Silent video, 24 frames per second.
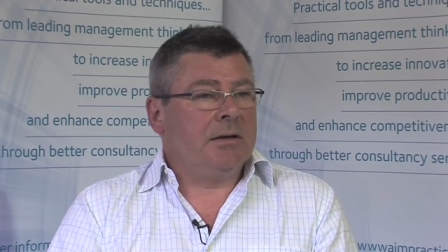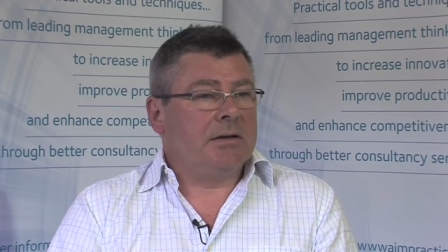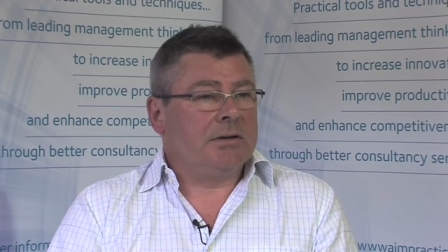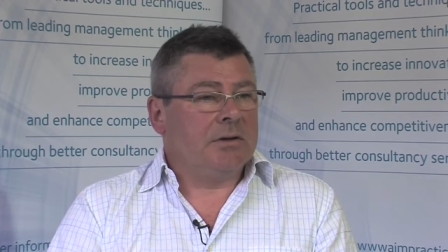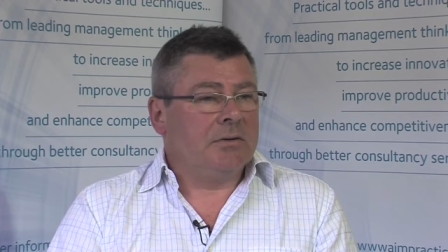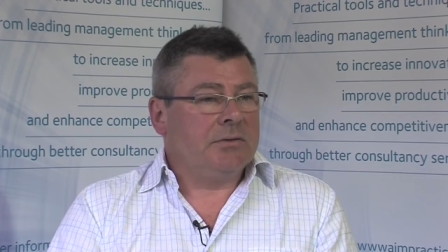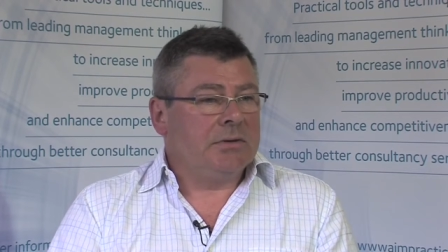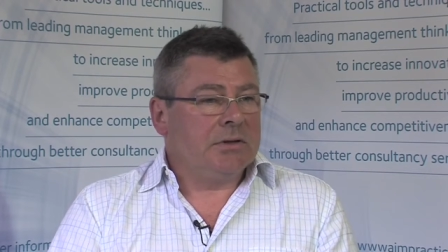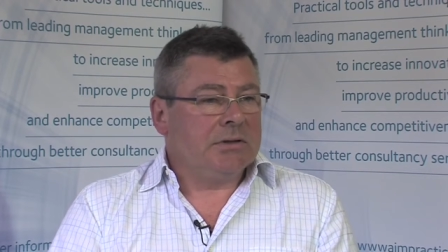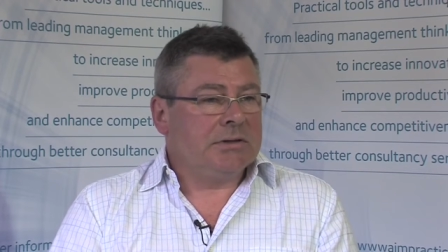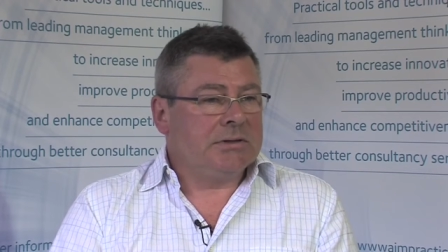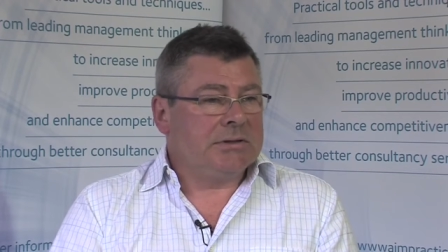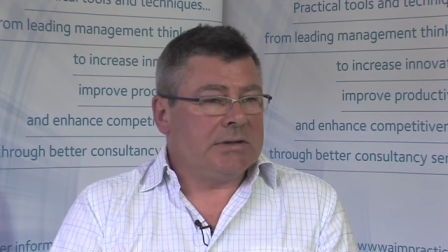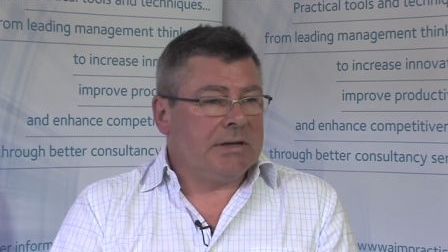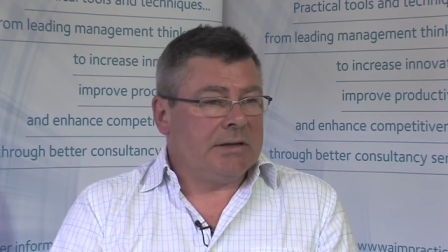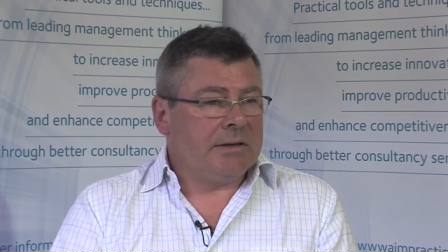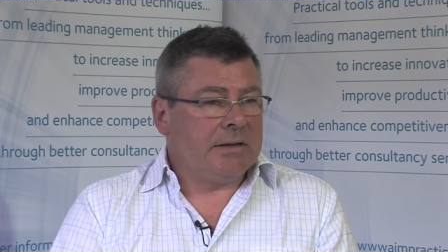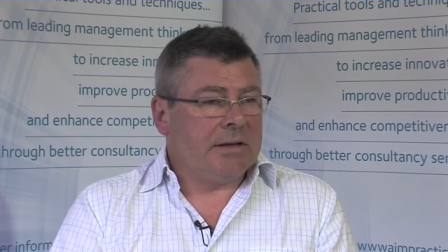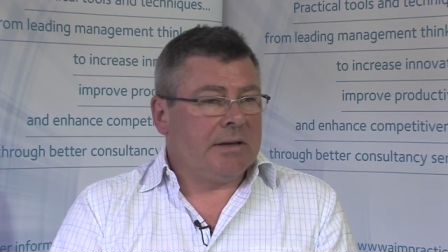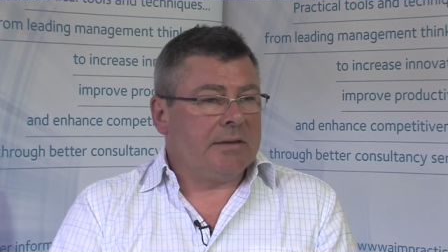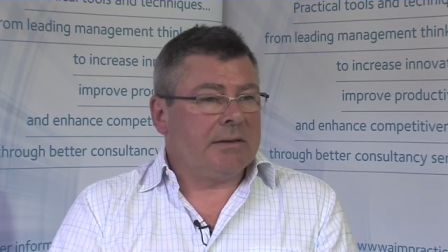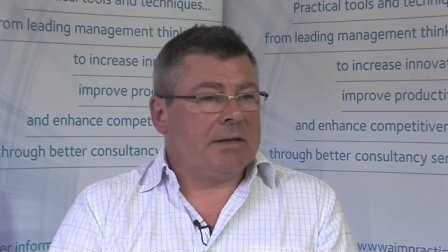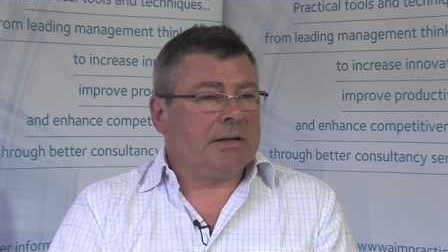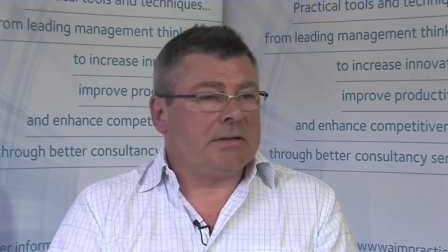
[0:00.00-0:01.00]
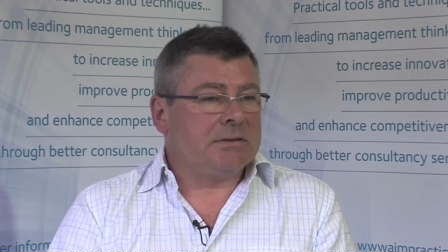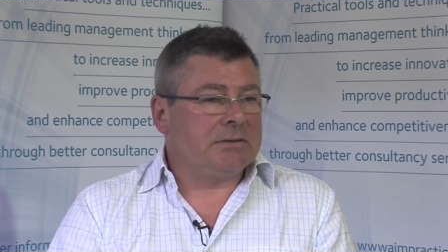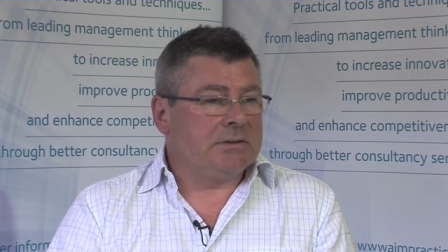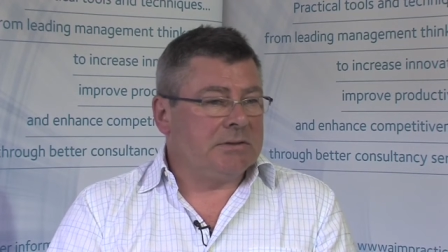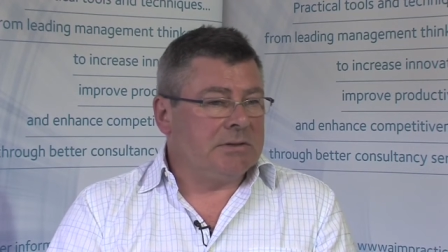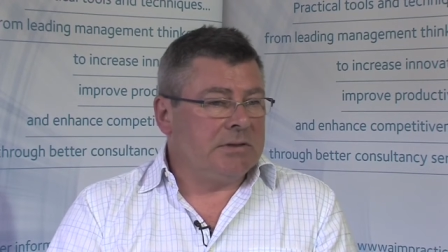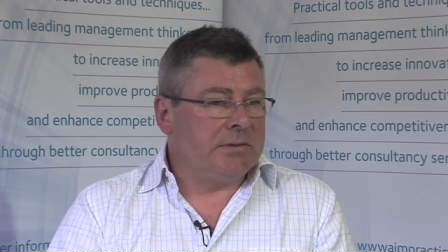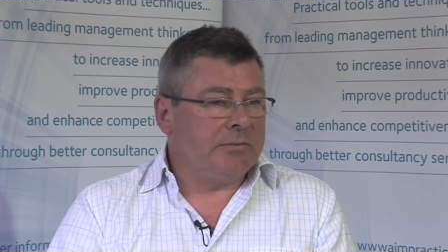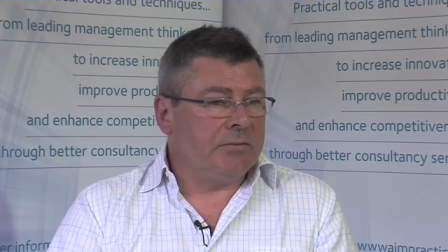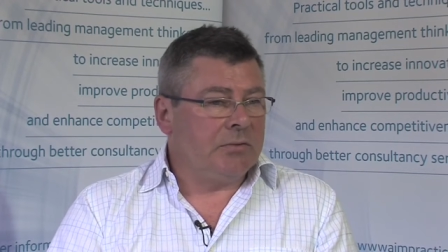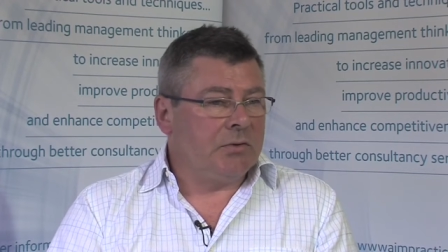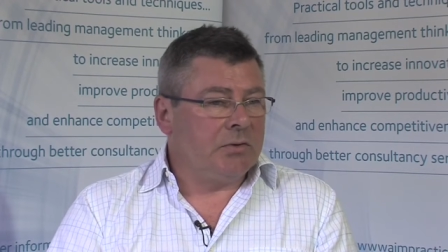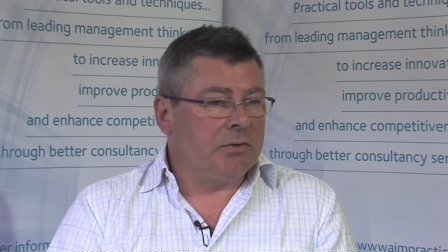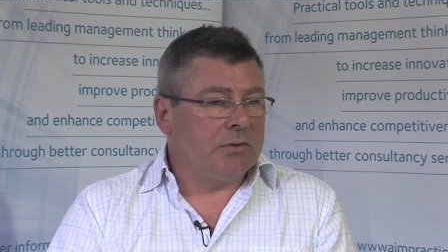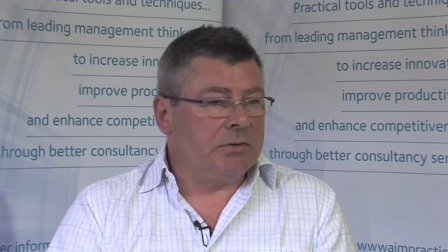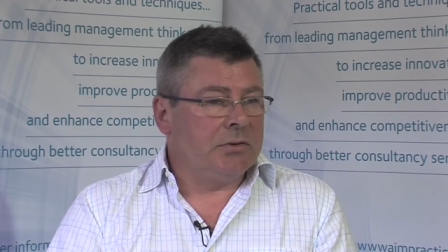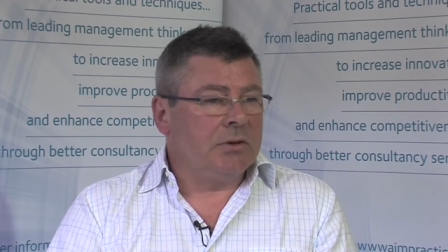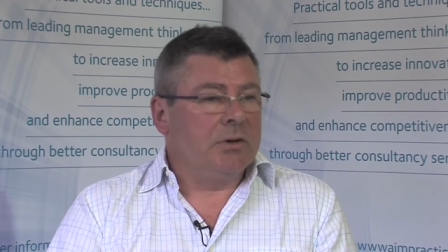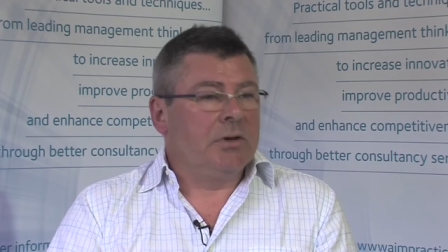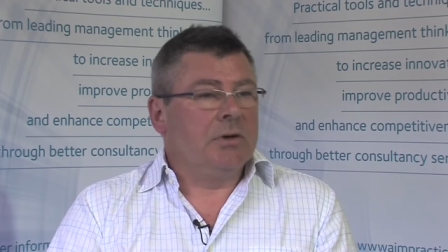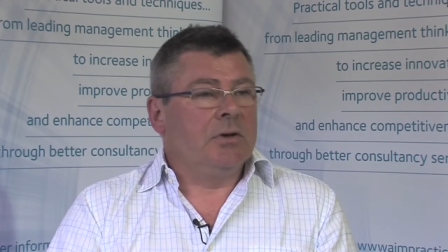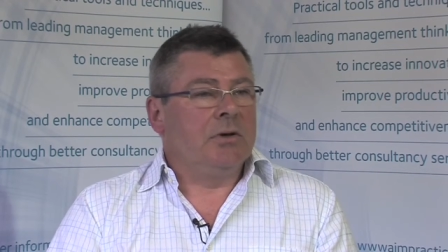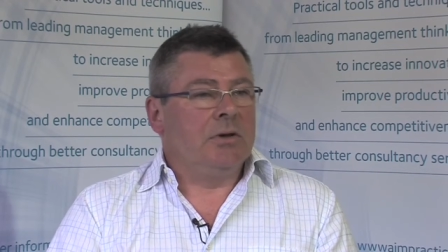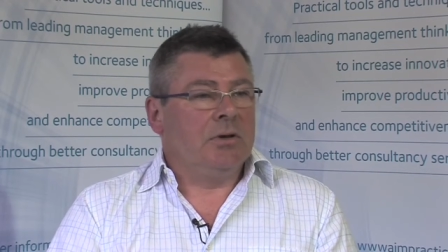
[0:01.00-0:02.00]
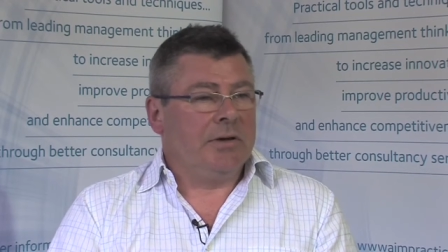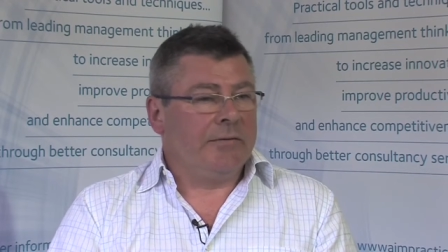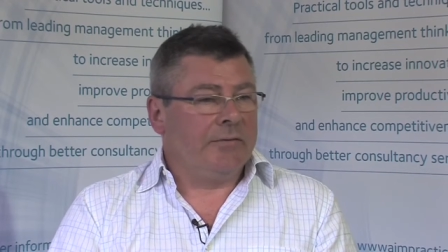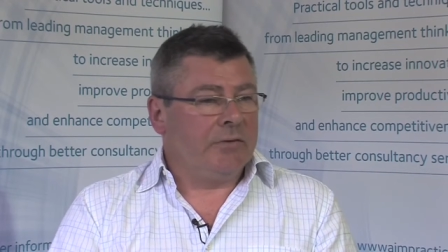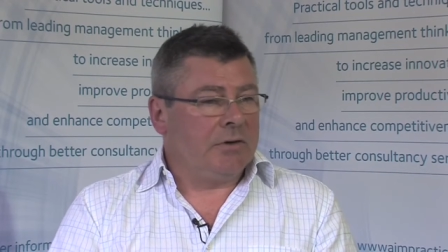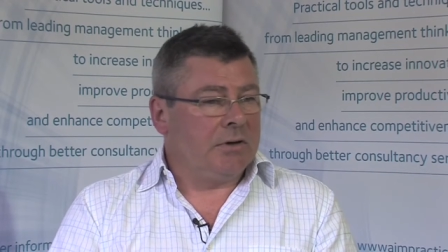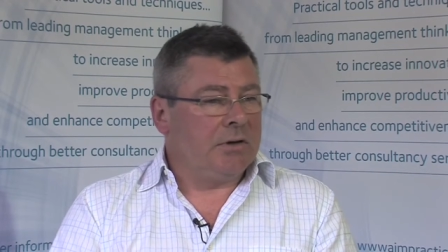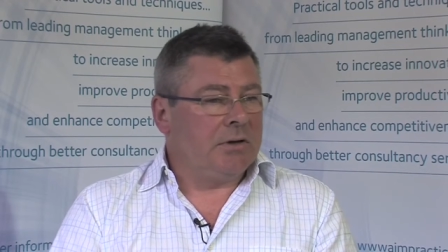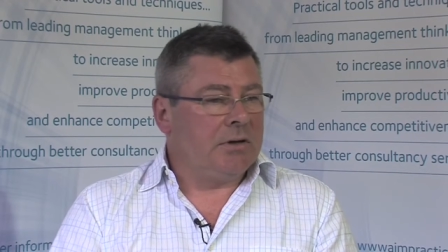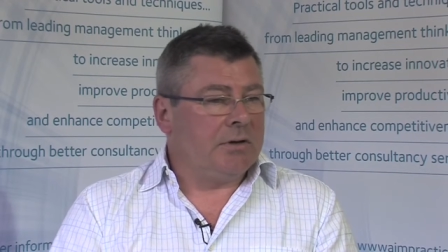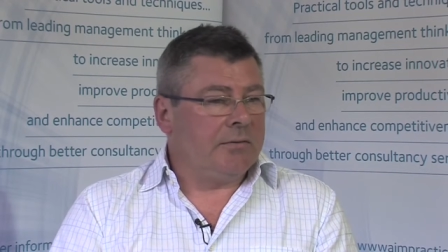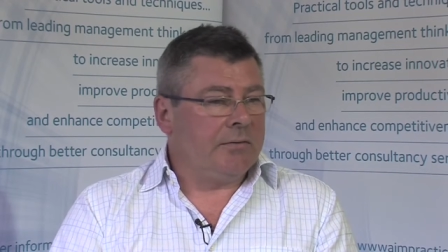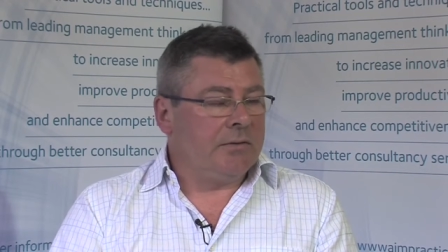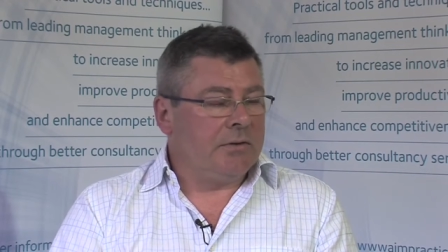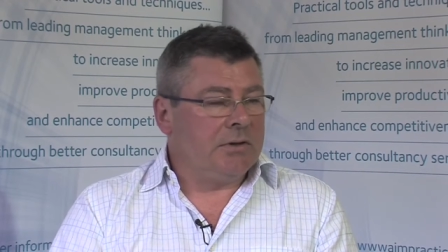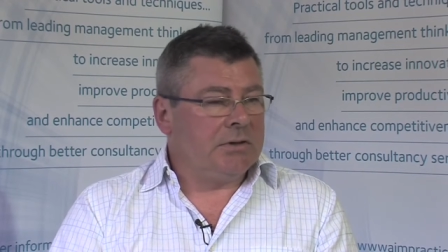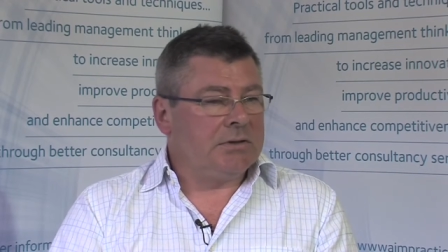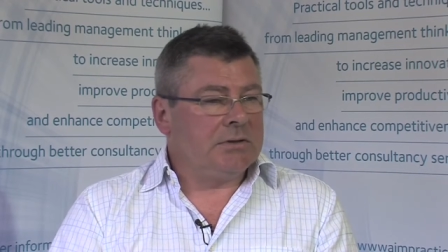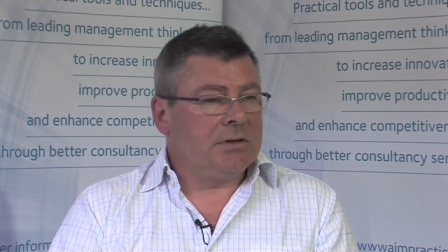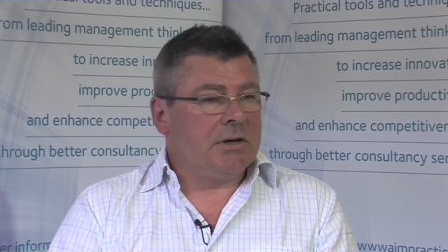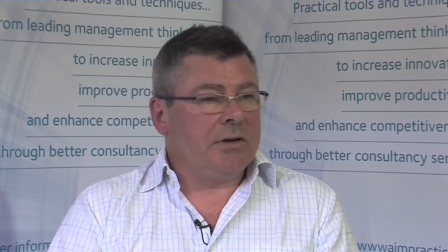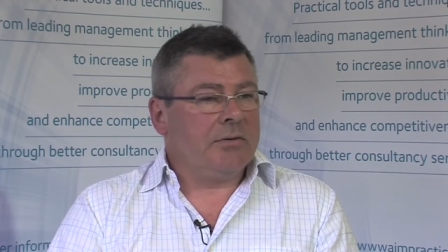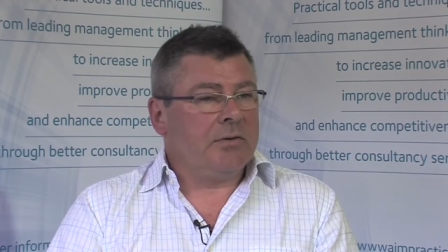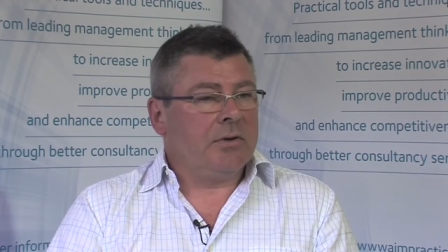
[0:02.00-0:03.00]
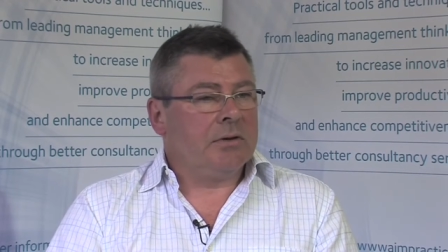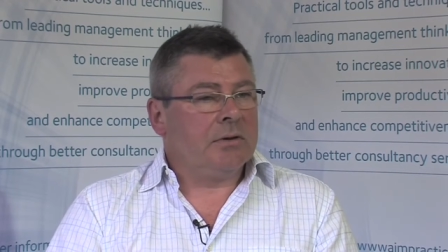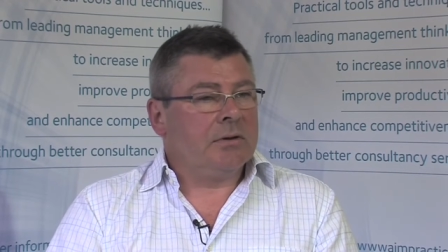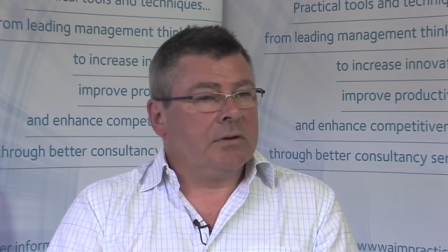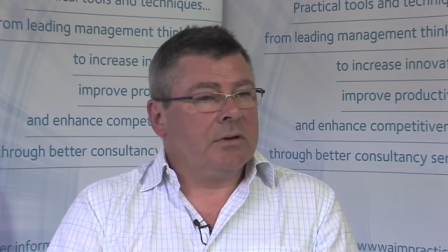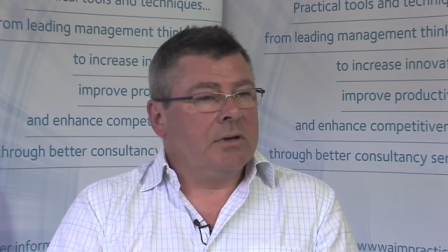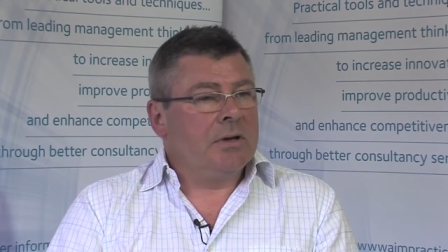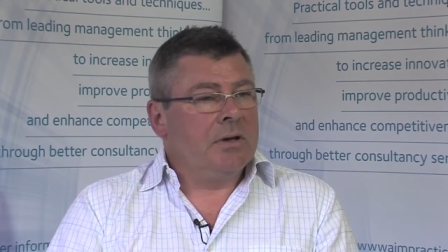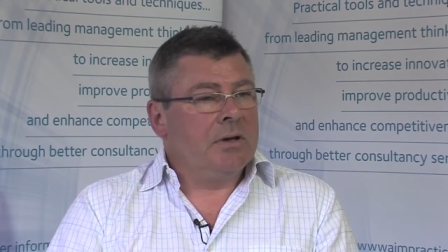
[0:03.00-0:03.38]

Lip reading: I don't understand that, that doesn't seem good, you haven't done enough in this area.